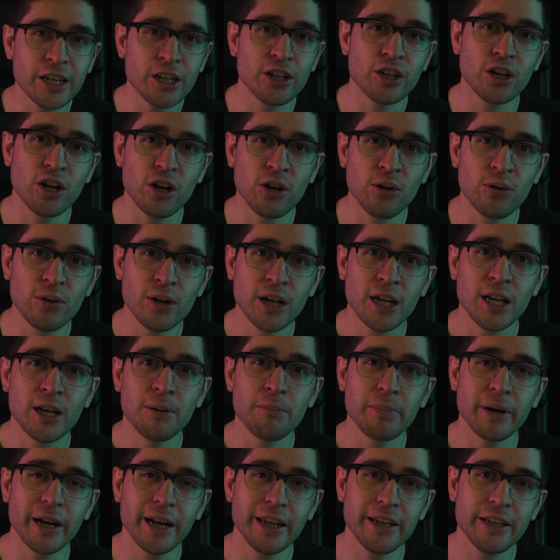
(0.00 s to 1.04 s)
to go,
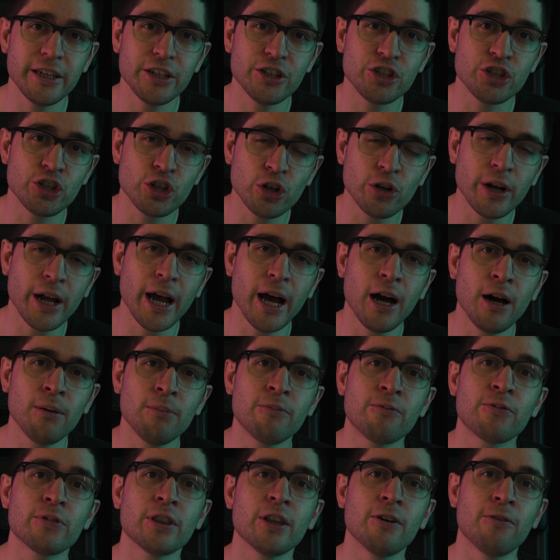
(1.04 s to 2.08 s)
but I need your
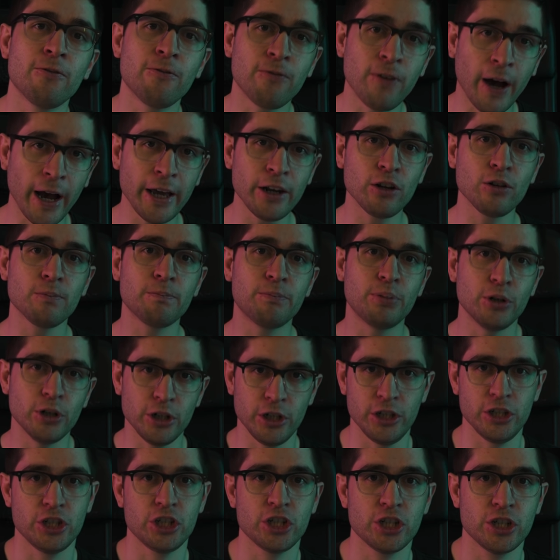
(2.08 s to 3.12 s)
help for the final
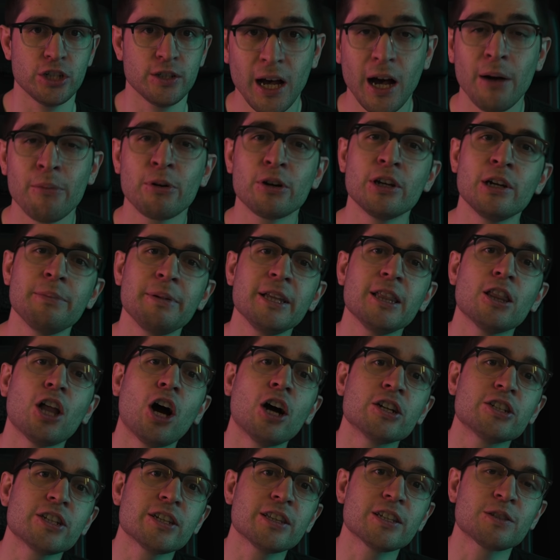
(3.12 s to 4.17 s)
push. I'm gonna be
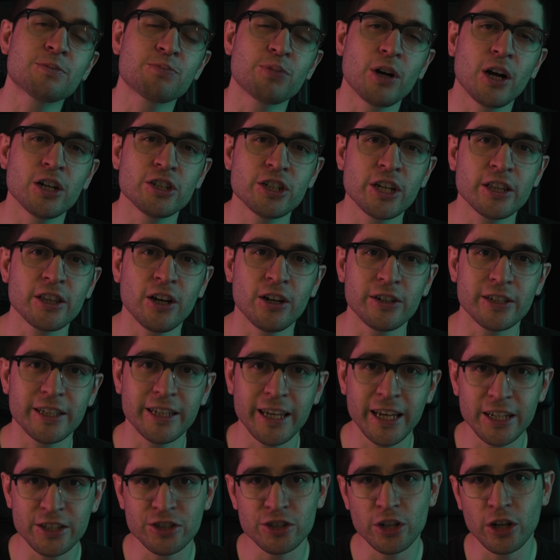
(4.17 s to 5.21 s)
launching this project on
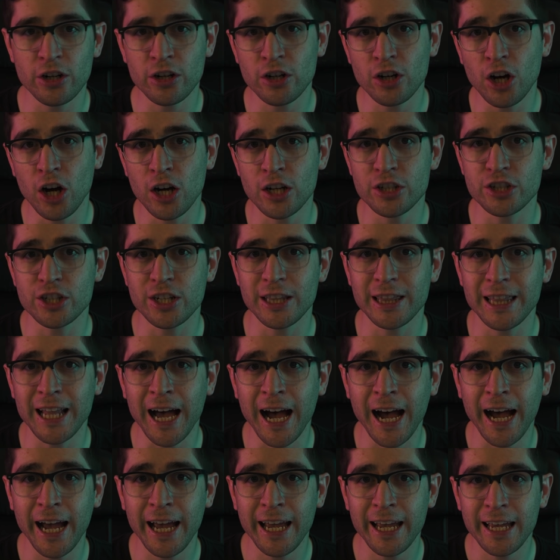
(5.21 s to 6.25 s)
Kickstarter on
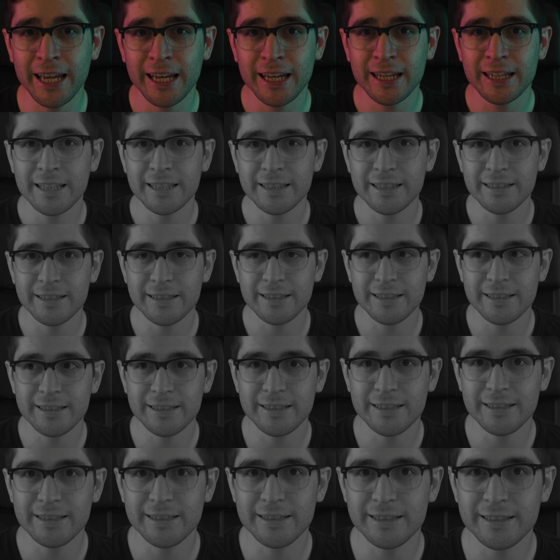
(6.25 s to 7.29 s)
July
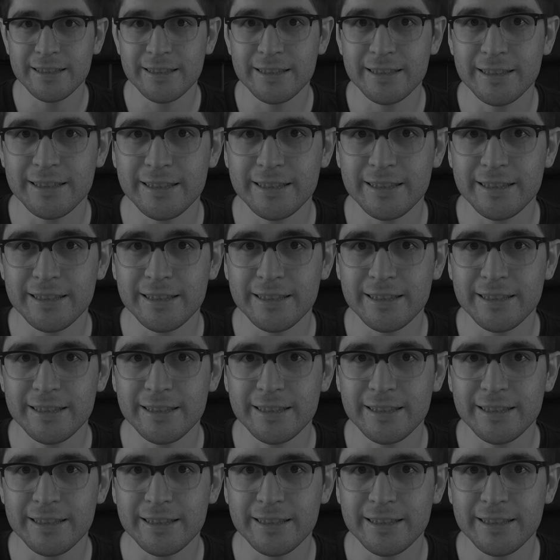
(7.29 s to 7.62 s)
10th.